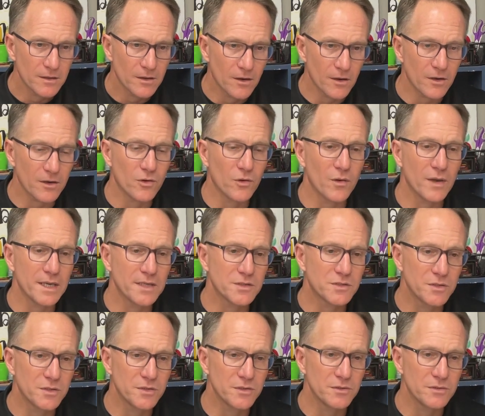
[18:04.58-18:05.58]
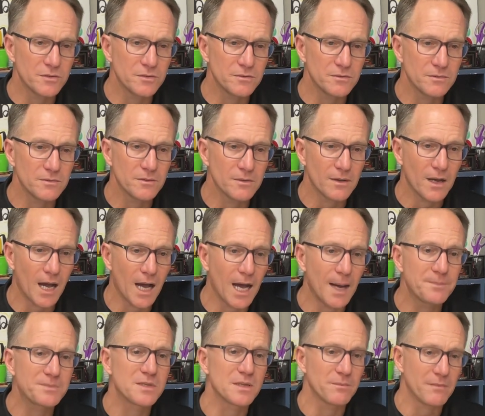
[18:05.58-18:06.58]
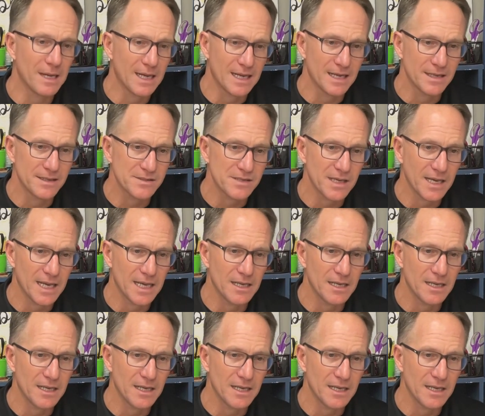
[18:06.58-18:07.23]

are going to optimize